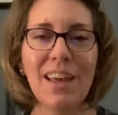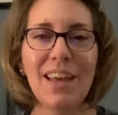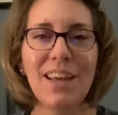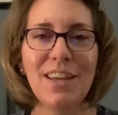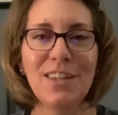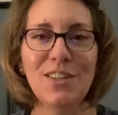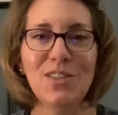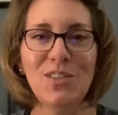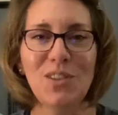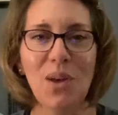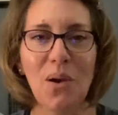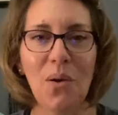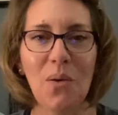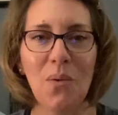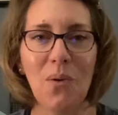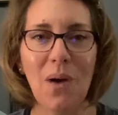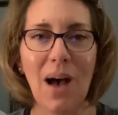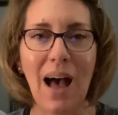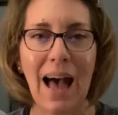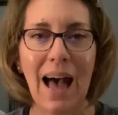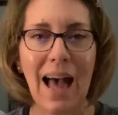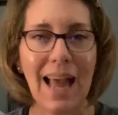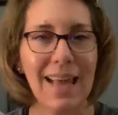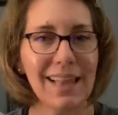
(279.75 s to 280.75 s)
So
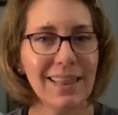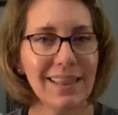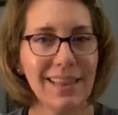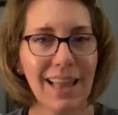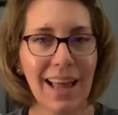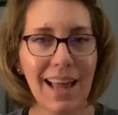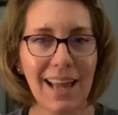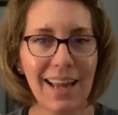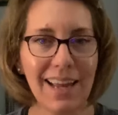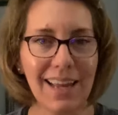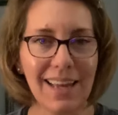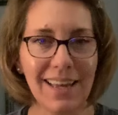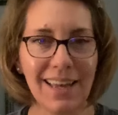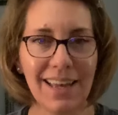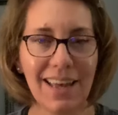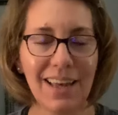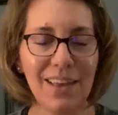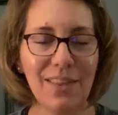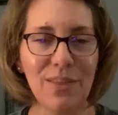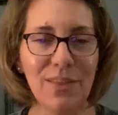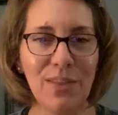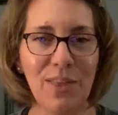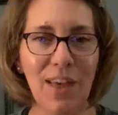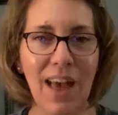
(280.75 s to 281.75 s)
I like
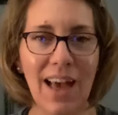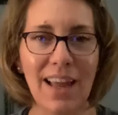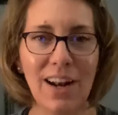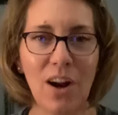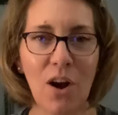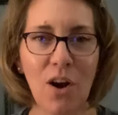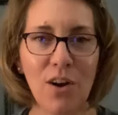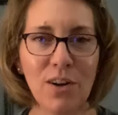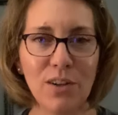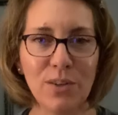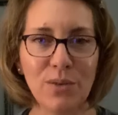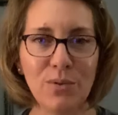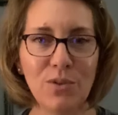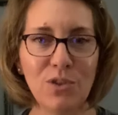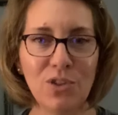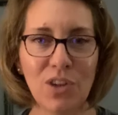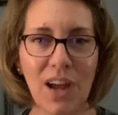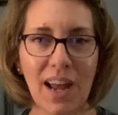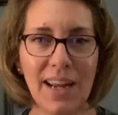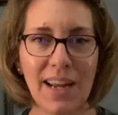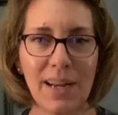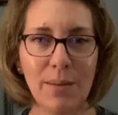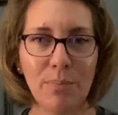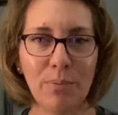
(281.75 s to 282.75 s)
that our
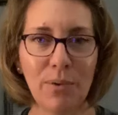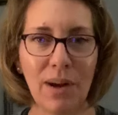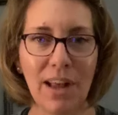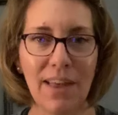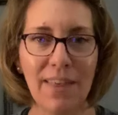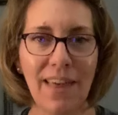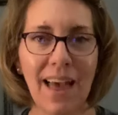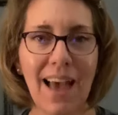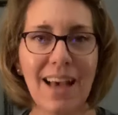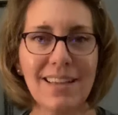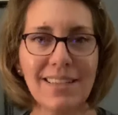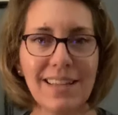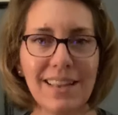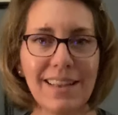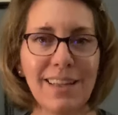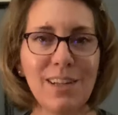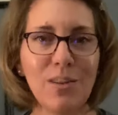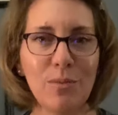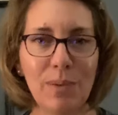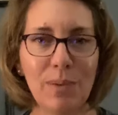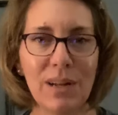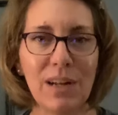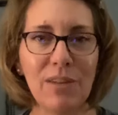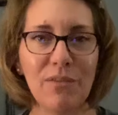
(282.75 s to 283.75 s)
Ujjayi breath has a little
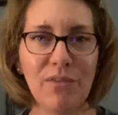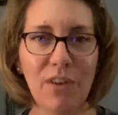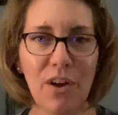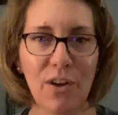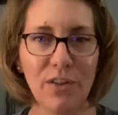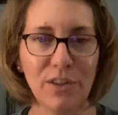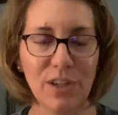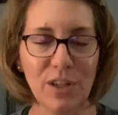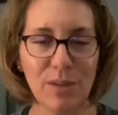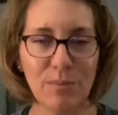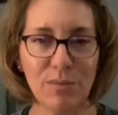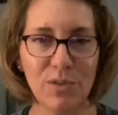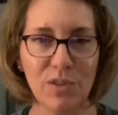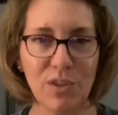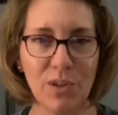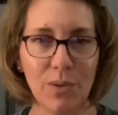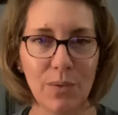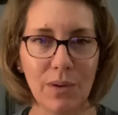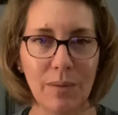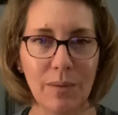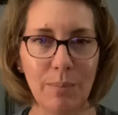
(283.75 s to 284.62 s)
bit of volume to it